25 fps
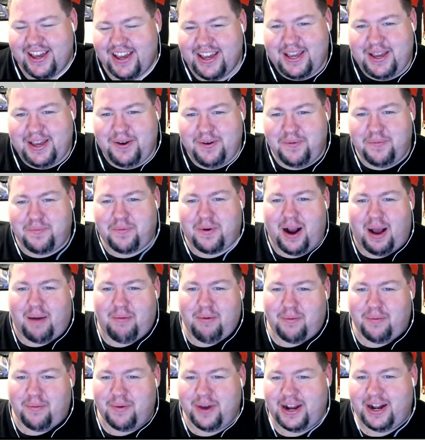you
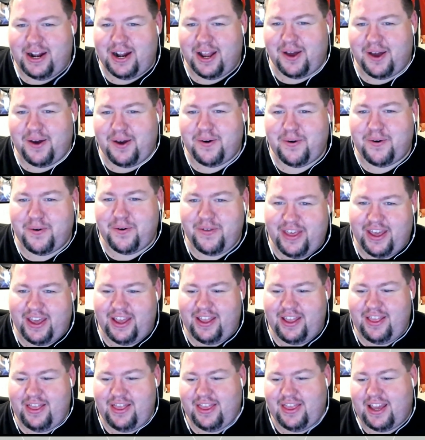probably know
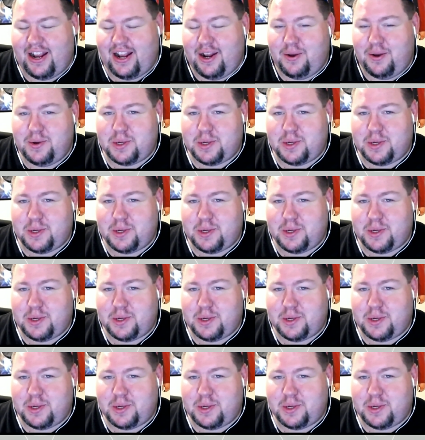that the new